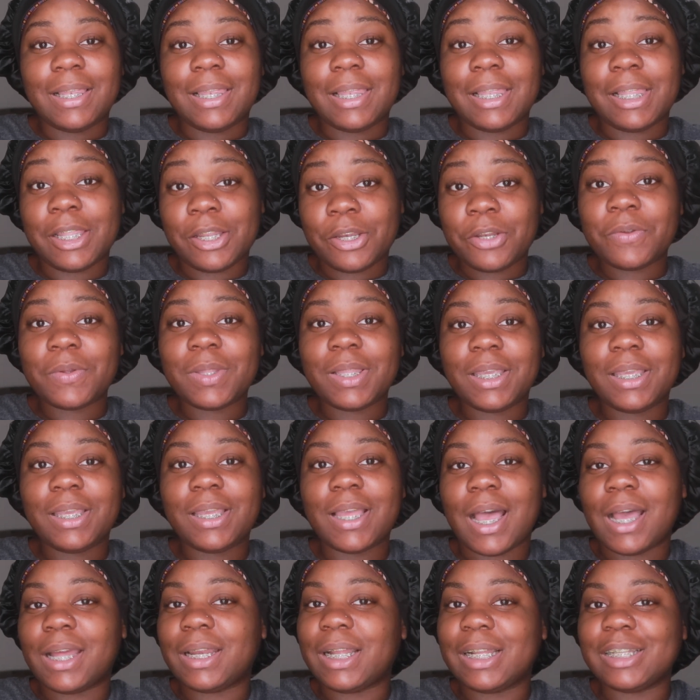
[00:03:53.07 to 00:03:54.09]
literally,
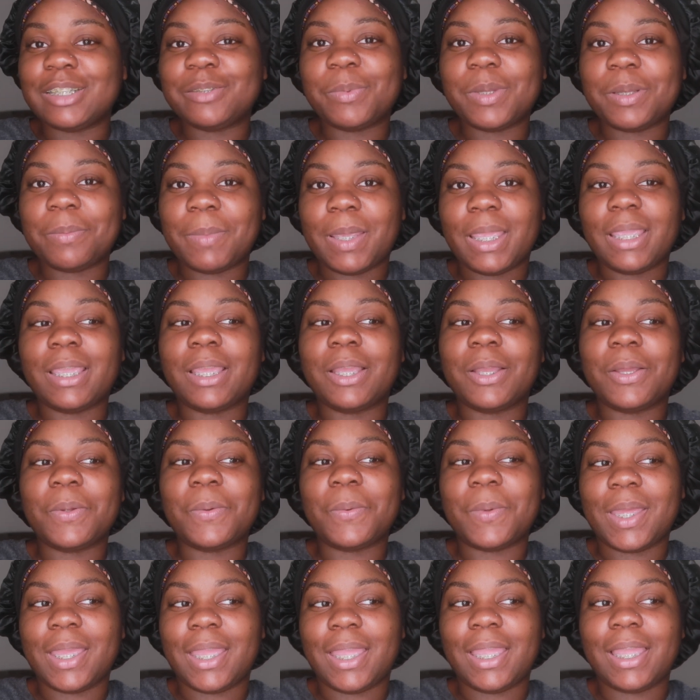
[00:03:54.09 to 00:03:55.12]
God has been making a
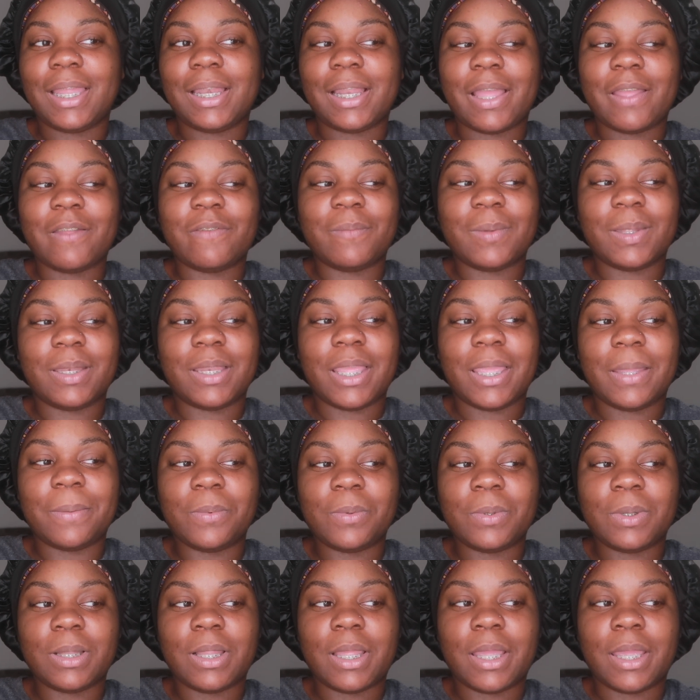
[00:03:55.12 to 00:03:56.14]
way, and I've been
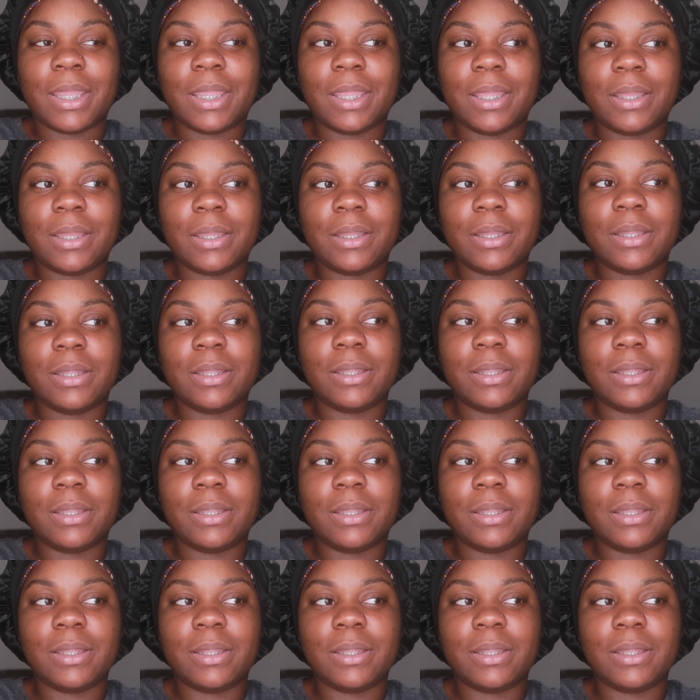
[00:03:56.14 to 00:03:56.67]
able to like